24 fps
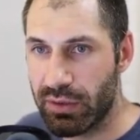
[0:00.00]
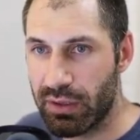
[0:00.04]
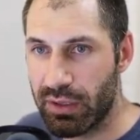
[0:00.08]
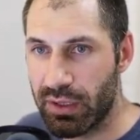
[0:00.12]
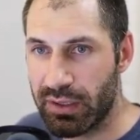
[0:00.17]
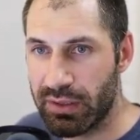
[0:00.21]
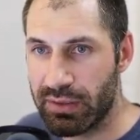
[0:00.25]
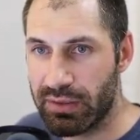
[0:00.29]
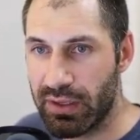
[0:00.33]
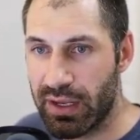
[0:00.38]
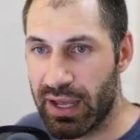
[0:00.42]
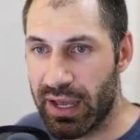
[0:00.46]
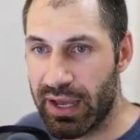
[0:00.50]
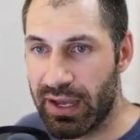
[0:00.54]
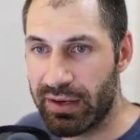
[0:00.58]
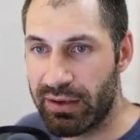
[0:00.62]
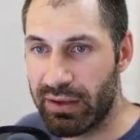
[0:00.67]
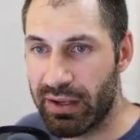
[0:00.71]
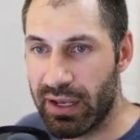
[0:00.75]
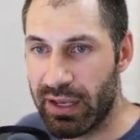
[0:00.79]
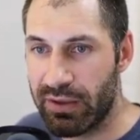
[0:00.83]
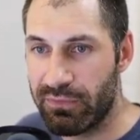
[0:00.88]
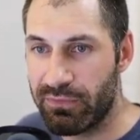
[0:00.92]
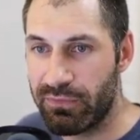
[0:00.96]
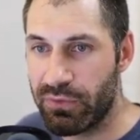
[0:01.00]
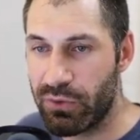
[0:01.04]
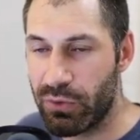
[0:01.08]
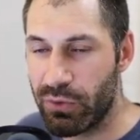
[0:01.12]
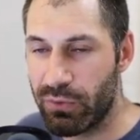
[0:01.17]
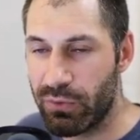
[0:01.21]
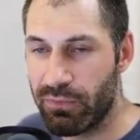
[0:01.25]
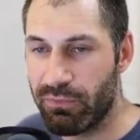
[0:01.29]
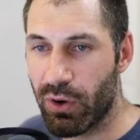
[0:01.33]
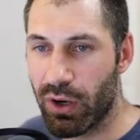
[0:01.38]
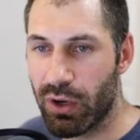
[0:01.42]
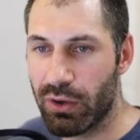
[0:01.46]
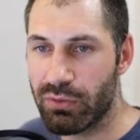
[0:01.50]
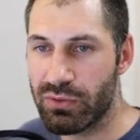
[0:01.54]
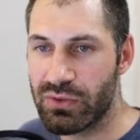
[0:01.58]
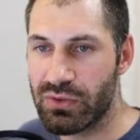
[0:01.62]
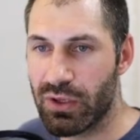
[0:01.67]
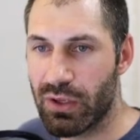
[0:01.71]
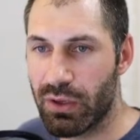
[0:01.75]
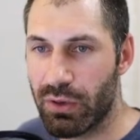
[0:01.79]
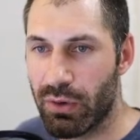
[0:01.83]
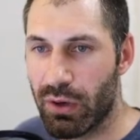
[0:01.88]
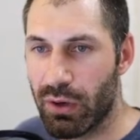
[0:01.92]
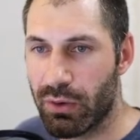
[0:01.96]
and add a few files.
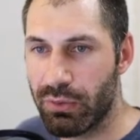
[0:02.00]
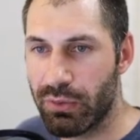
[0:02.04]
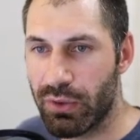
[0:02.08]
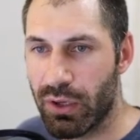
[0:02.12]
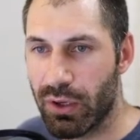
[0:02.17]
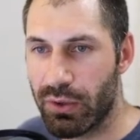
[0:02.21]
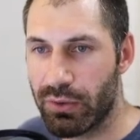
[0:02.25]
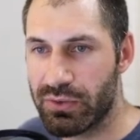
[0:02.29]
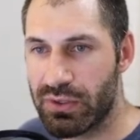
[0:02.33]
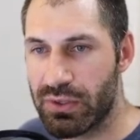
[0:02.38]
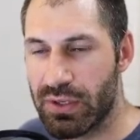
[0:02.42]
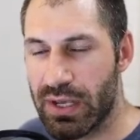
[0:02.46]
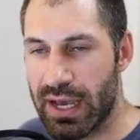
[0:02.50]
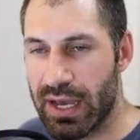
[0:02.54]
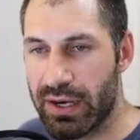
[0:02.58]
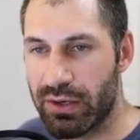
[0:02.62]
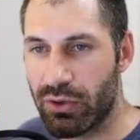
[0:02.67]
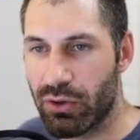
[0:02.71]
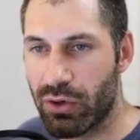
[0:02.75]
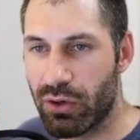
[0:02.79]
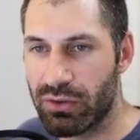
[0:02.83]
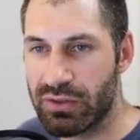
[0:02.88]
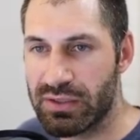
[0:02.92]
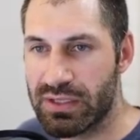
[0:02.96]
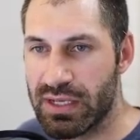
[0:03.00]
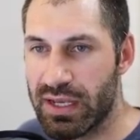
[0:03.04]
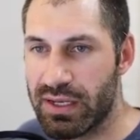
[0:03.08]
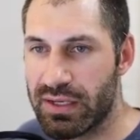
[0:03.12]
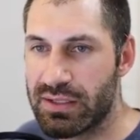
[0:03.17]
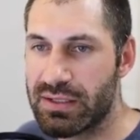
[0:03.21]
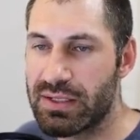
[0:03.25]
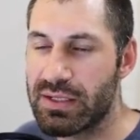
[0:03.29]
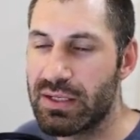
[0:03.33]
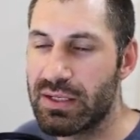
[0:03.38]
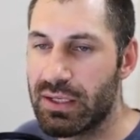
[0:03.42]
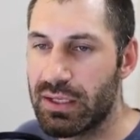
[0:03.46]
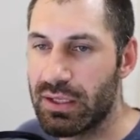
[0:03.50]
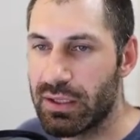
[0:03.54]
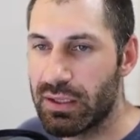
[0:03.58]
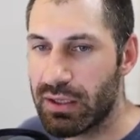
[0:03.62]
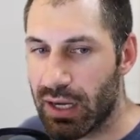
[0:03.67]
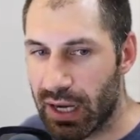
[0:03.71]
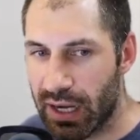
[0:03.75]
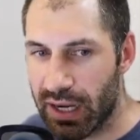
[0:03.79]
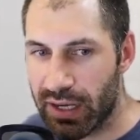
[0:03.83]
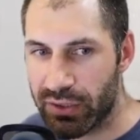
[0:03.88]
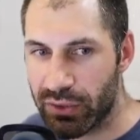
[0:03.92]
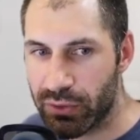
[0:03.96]
So I'll go to add content,
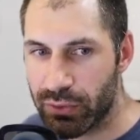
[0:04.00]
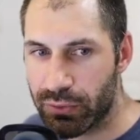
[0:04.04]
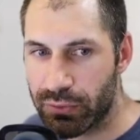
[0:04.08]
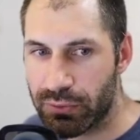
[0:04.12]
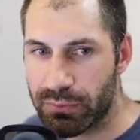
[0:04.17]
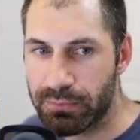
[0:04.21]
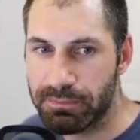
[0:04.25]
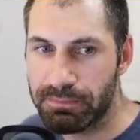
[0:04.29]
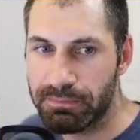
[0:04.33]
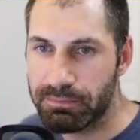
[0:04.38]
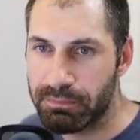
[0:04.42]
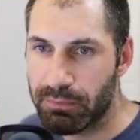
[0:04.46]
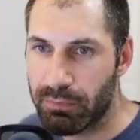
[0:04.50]
article.